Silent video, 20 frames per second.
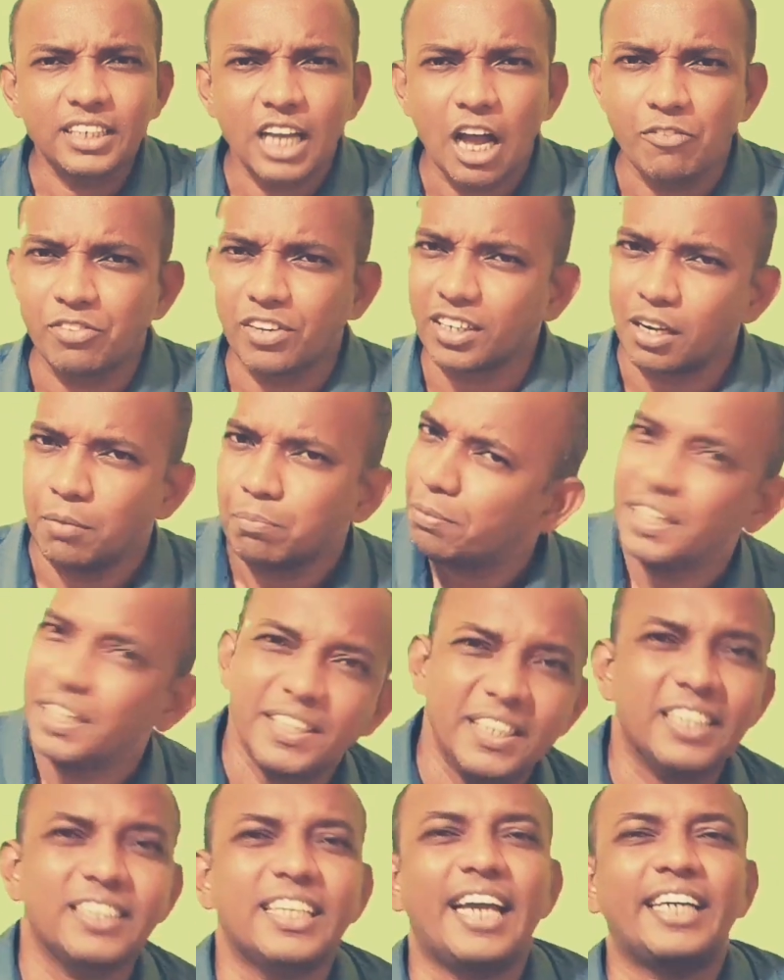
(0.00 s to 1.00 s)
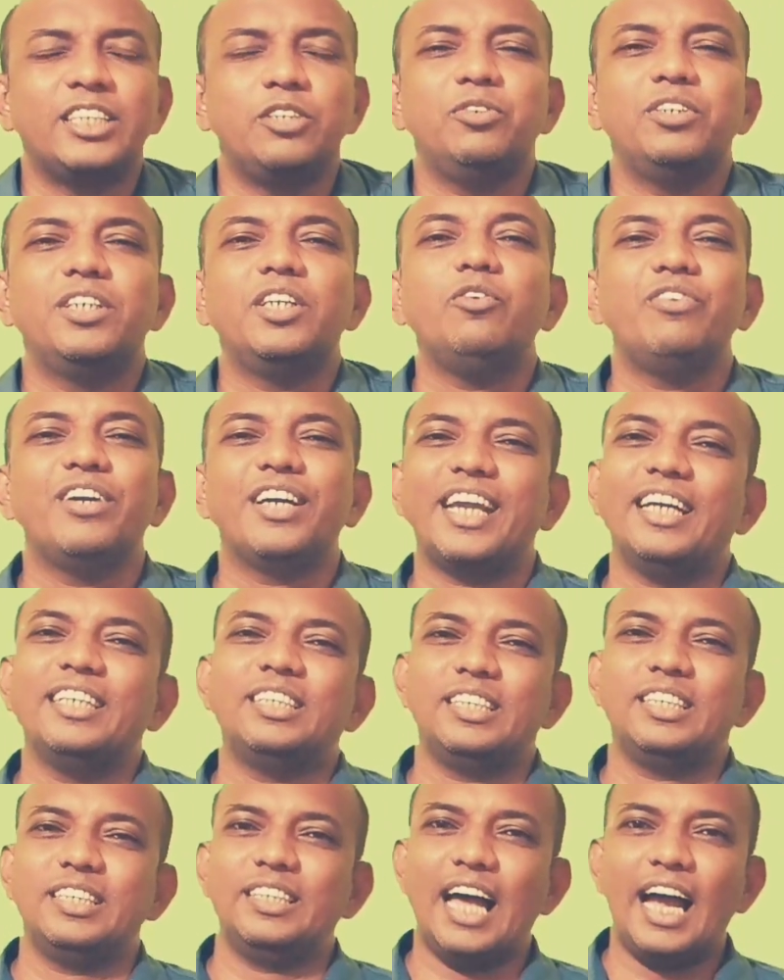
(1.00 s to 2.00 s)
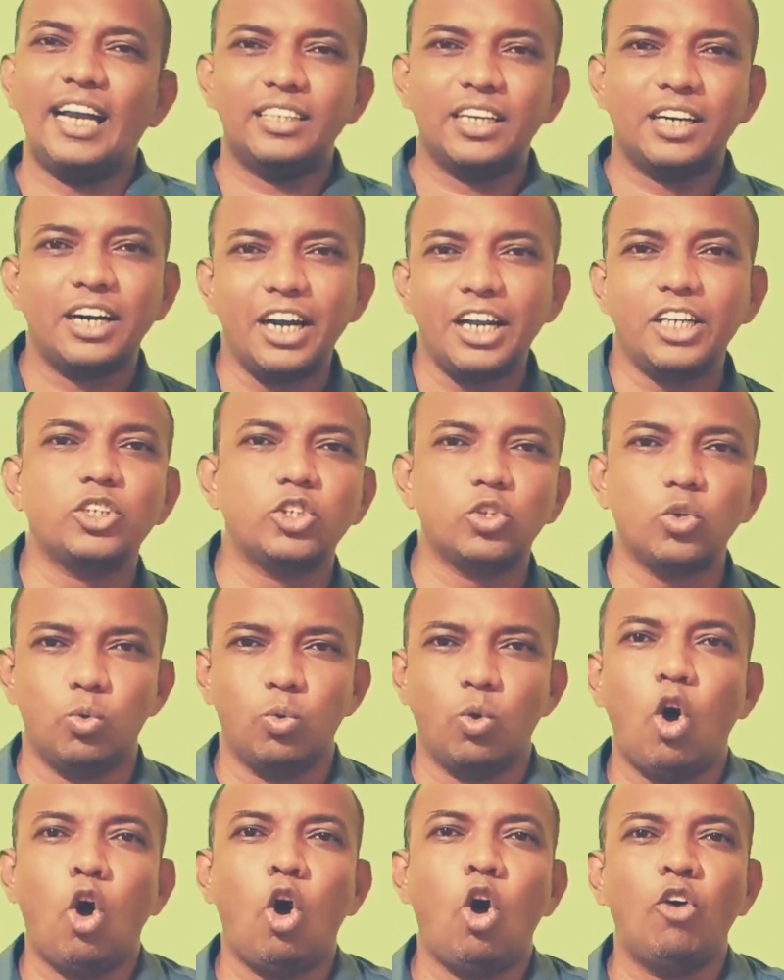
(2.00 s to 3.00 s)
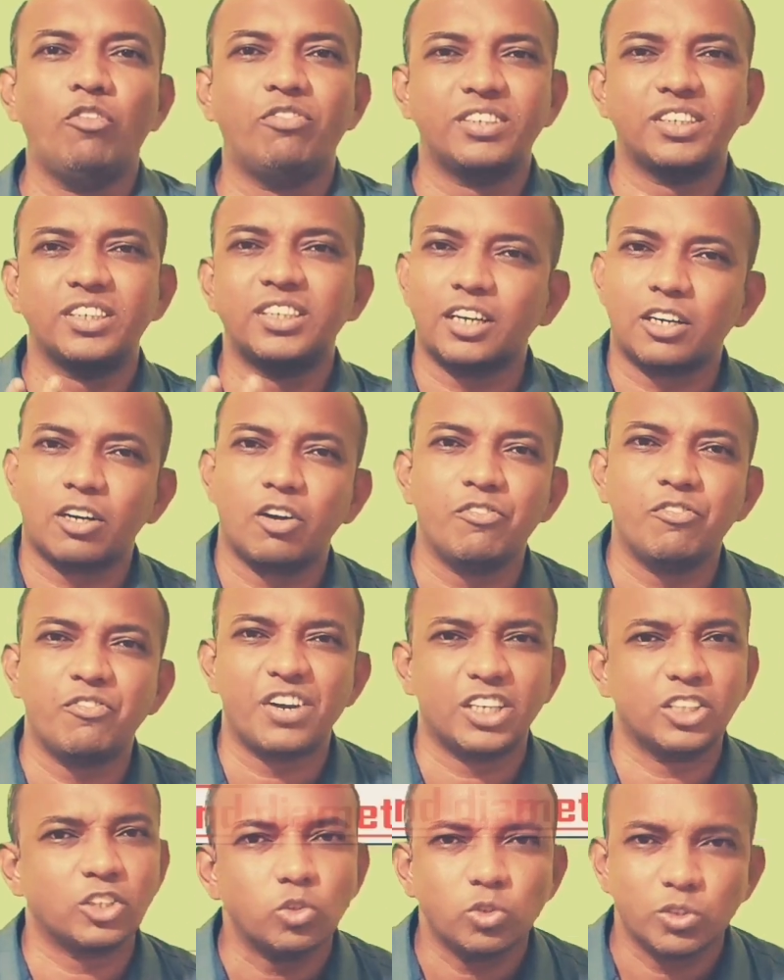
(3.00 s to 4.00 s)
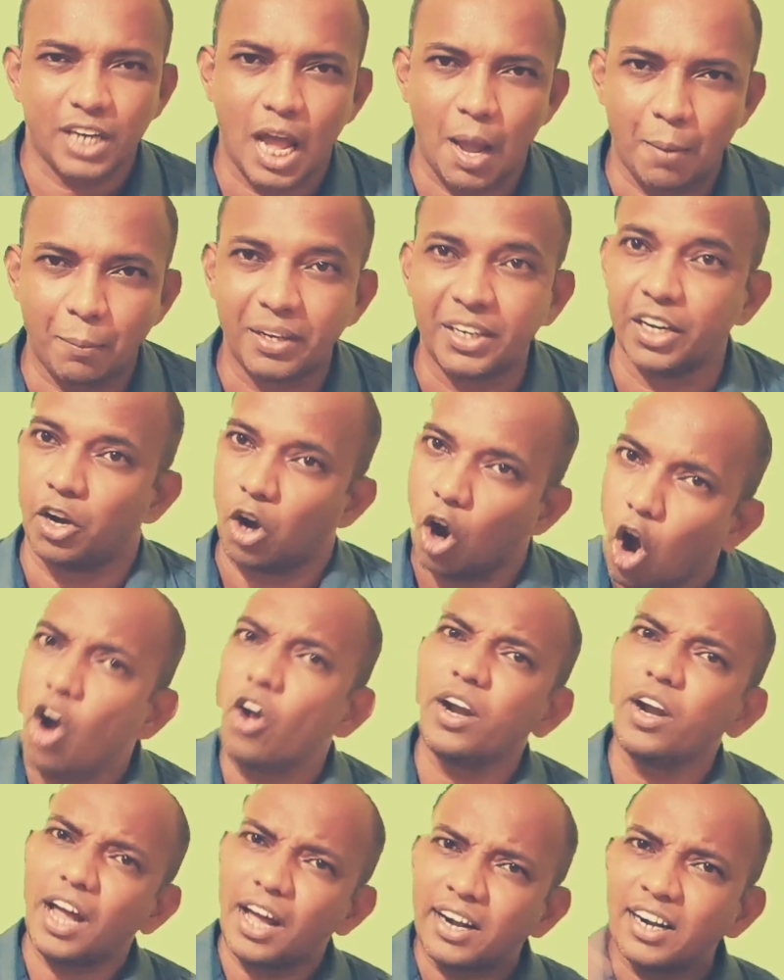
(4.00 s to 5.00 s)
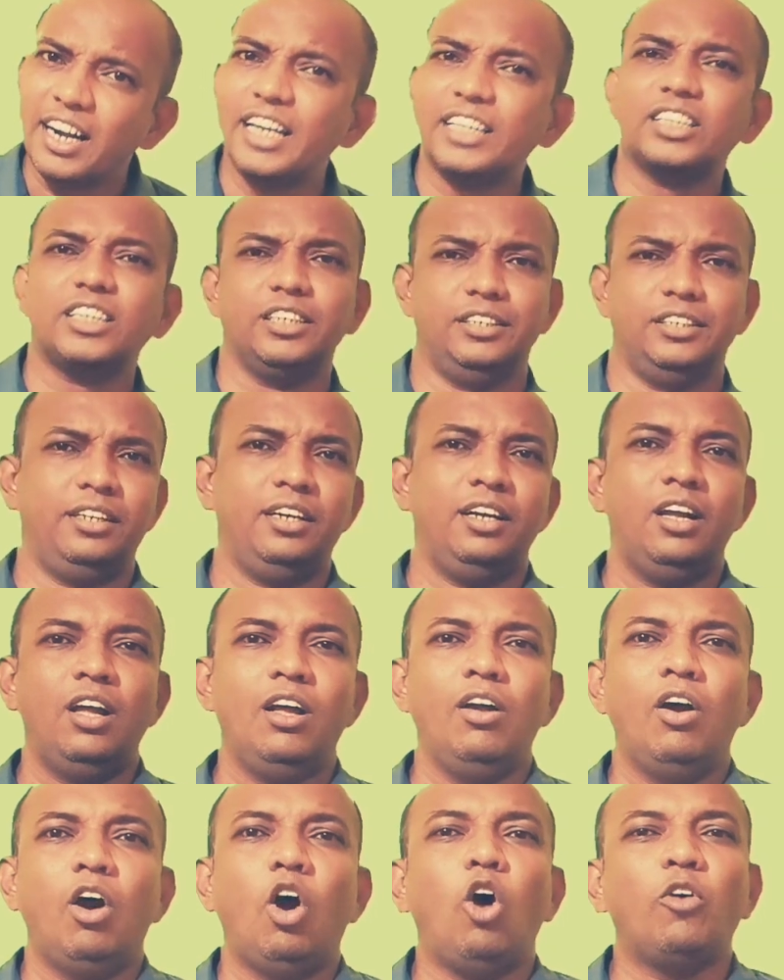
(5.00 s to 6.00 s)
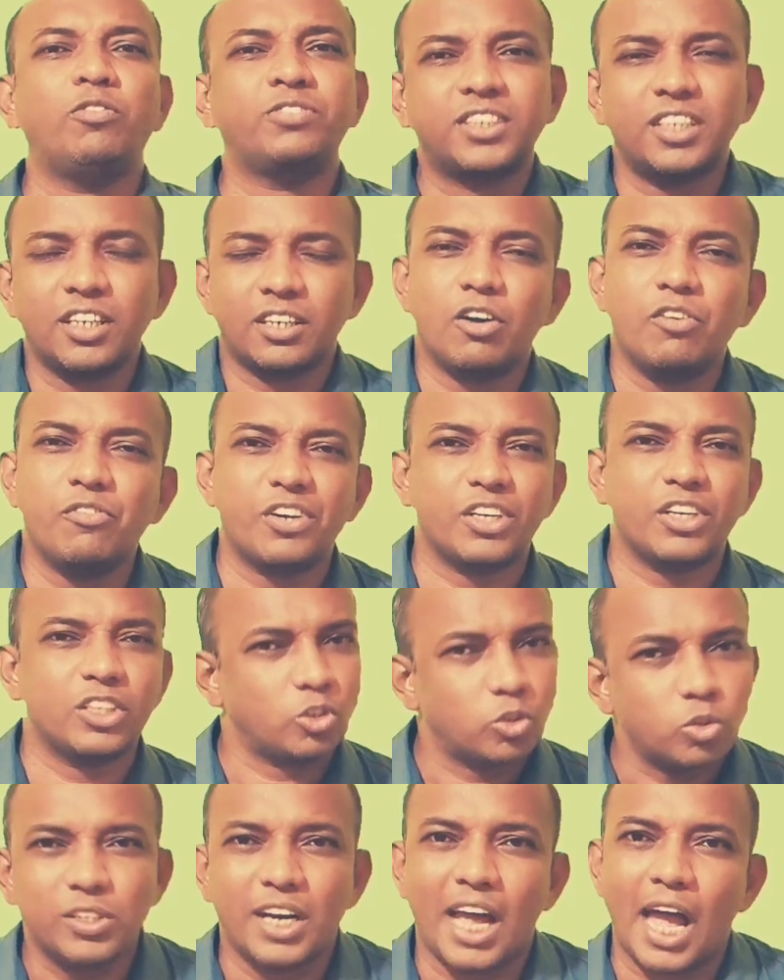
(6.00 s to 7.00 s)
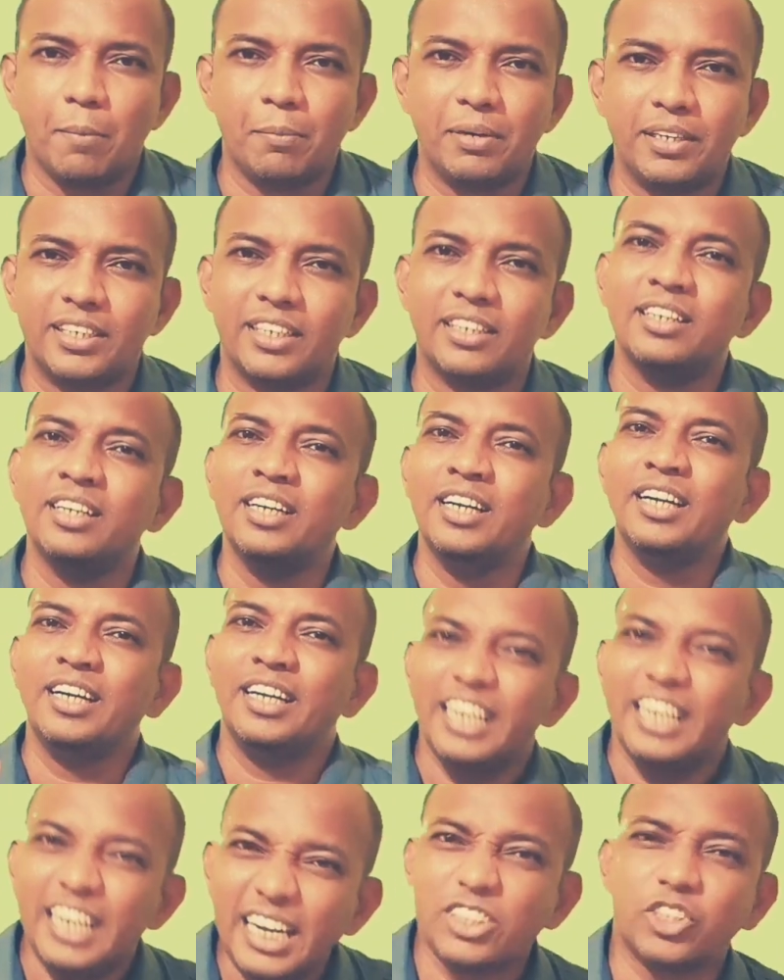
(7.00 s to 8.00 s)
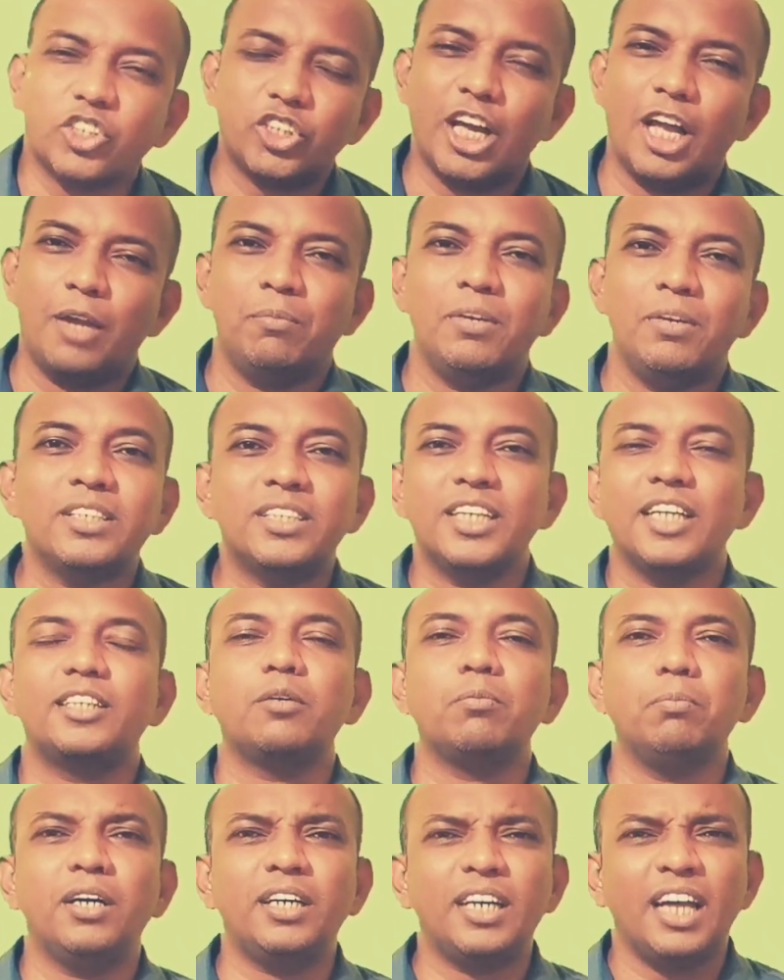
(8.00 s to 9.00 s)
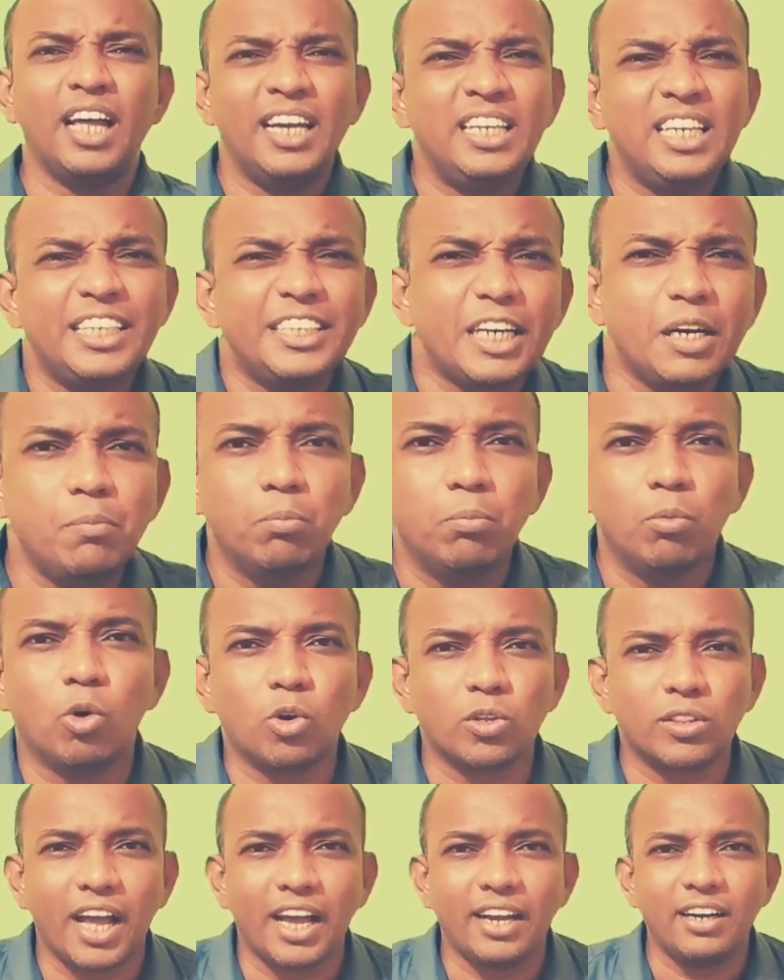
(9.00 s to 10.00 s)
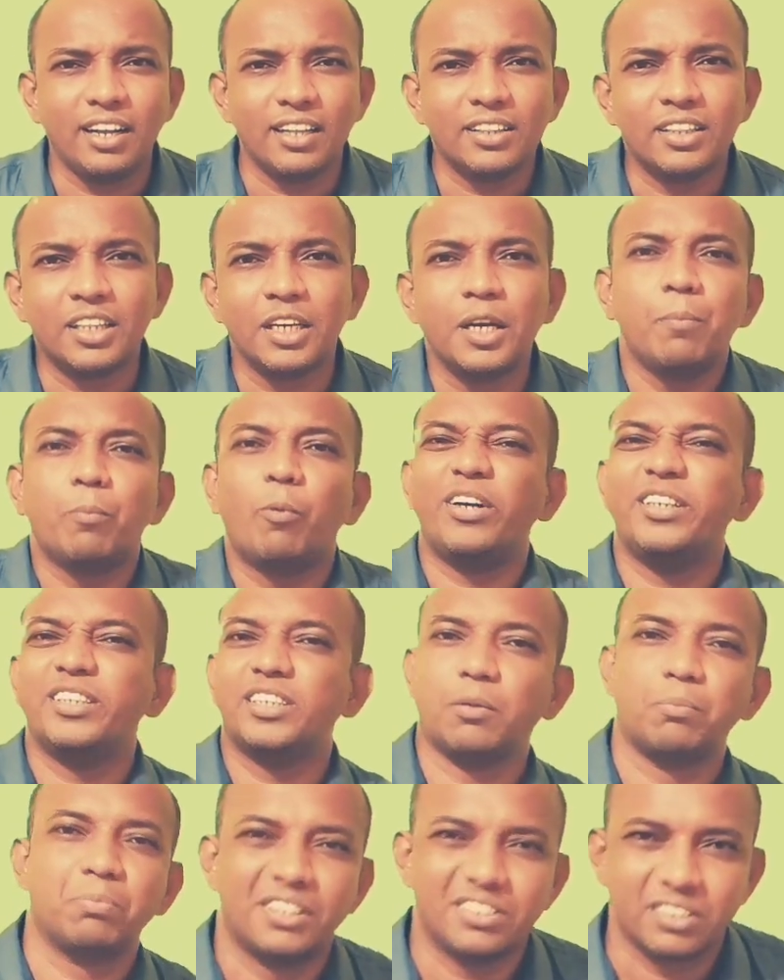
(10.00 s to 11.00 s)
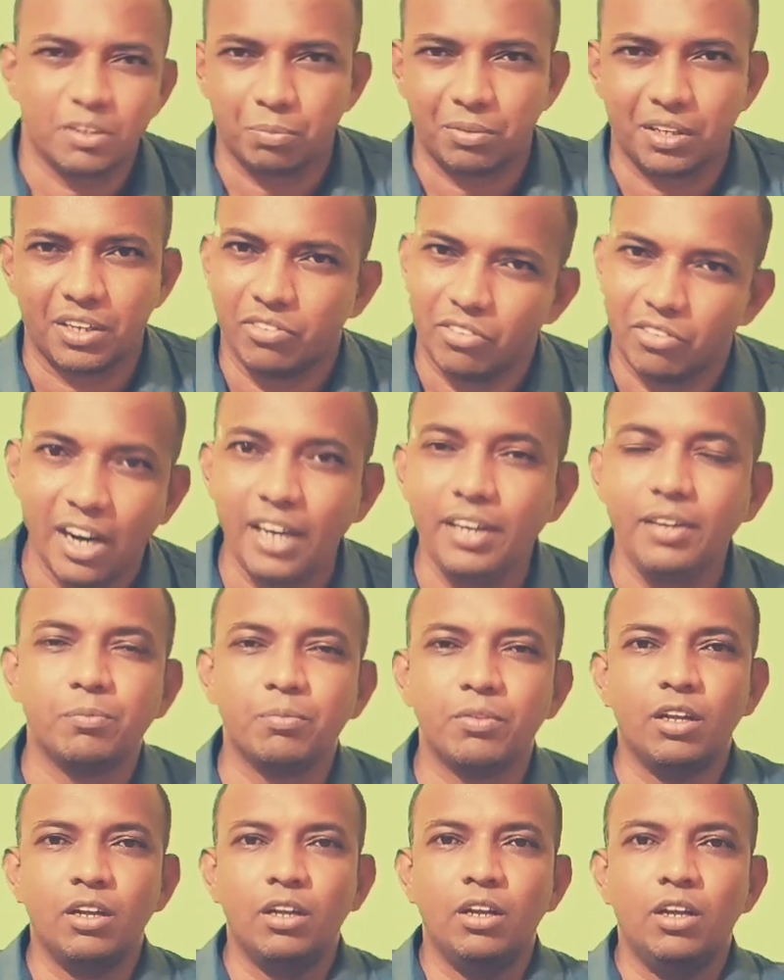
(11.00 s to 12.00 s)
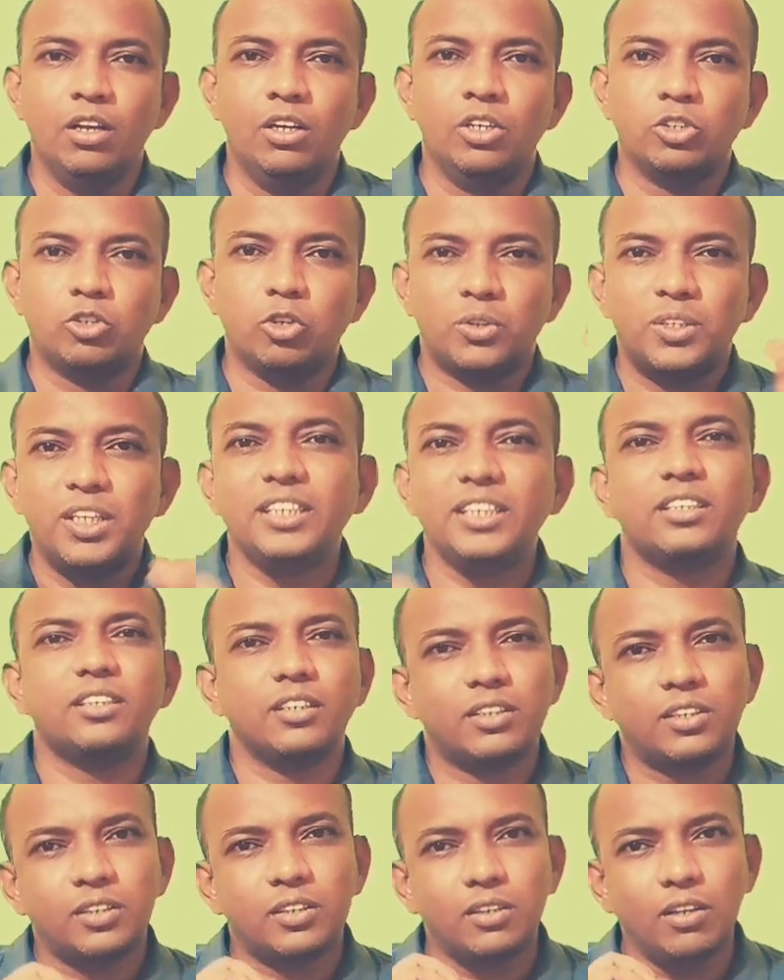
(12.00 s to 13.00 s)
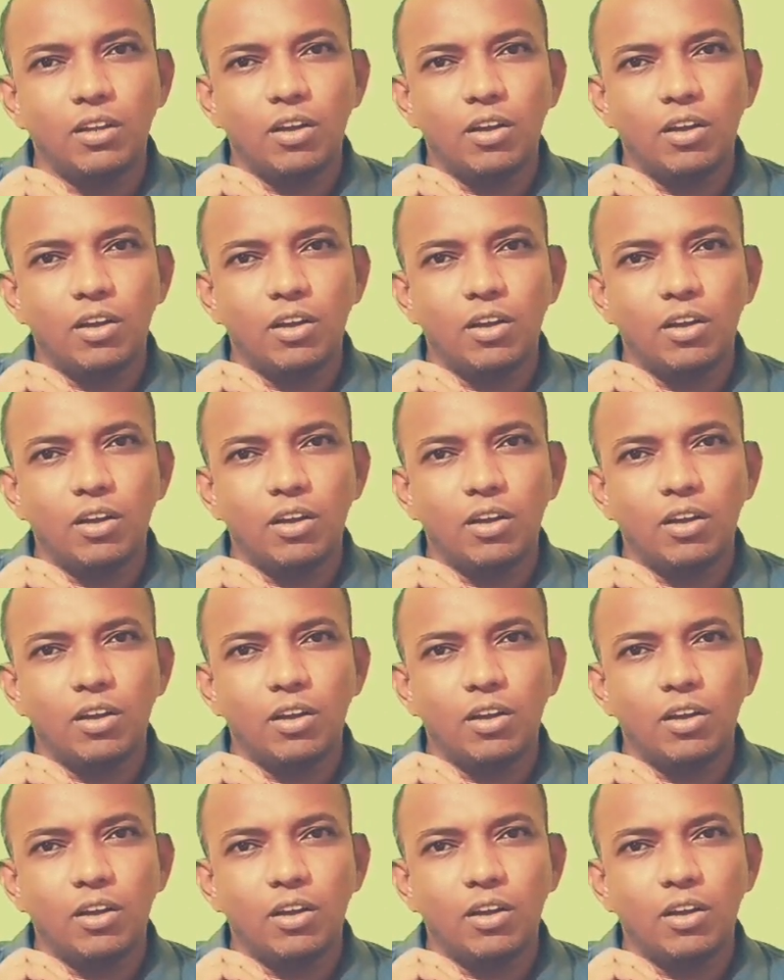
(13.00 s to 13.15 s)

Yes, after completing this activity, we can say that the ratio of circumference to diameter, or relation of circumference to diameter, each time is nothing but little more than 3 point something something, right? So this,